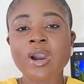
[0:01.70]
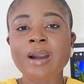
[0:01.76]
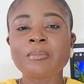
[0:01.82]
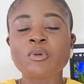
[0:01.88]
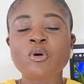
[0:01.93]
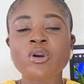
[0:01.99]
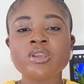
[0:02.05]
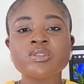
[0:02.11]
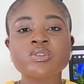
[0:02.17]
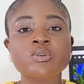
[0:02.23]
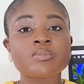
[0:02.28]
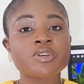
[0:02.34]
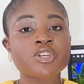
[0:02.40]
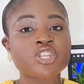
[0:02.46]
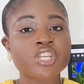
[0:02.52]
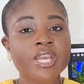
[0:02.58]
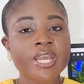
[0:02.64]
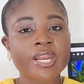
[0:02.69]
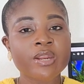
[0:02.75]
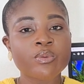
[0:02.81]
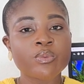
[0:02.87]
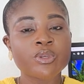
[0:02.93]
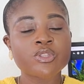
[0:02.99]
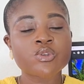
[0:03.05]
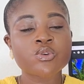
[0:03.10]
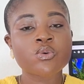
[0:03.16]
I'm going to be sharing
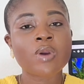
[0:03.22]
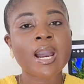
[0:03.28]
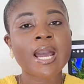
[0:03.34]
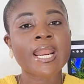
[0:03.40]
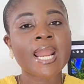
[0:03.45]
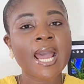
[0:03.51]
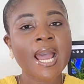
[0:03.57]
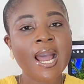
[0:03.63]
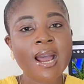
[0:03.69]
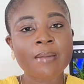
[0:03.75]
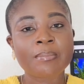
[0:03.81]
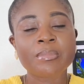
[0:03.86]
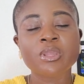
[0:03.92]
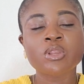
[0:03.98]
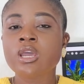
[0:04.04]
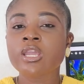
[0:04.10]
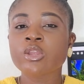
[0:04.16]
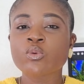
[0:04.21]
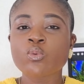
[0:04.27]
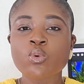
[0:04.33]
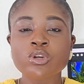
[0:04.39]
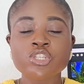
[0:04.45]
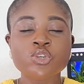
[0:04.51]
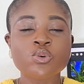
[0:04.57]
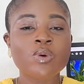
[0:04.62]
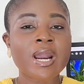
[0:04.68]
with you an app in
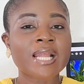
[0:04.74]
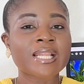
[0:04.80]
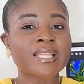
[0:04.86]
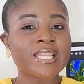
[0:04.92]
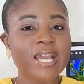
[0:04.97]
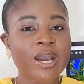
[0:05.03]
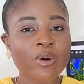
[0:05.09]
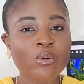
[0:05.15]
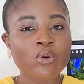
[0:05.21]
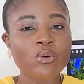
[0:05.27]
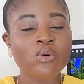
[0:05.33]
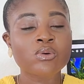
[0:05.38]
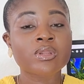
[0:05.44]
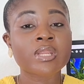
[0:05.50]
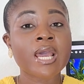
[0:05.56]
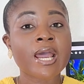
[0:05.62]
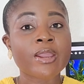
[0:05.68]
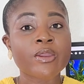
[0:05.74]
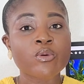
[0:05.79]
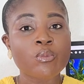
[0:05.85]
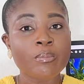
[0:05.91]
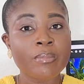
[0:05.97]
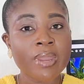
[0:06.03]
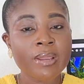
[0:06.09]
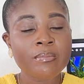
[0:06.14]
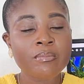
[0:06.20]
which you can download and you
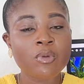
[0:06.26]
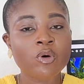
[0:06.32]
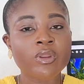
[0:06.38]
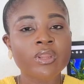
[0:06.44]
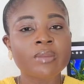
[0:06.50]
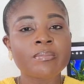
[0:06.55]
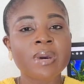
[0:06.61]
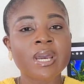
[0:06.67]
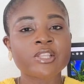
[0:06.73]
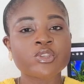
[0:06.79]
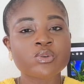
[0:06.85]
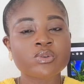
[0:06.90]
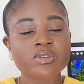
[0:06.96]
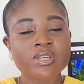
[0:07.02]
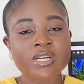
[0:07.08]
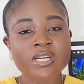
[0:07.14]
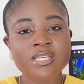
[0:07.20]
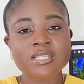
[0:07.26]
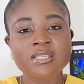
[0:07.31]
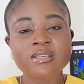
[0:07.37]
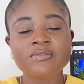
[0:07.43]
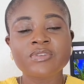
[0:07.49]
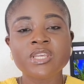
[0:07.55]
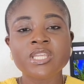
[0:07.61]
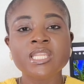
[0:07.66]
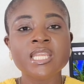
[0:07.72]
make money by just
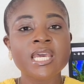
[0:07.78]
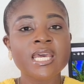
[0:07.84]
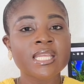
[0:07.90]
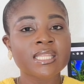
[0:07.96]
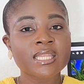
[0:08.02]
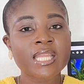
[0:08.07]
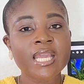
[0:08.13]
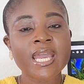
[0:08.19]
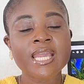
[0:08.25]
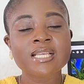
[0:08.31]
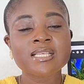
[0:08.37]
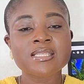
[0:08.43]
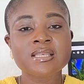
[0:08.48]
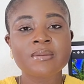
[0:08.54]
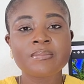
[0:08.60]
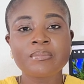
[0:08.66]
receiving text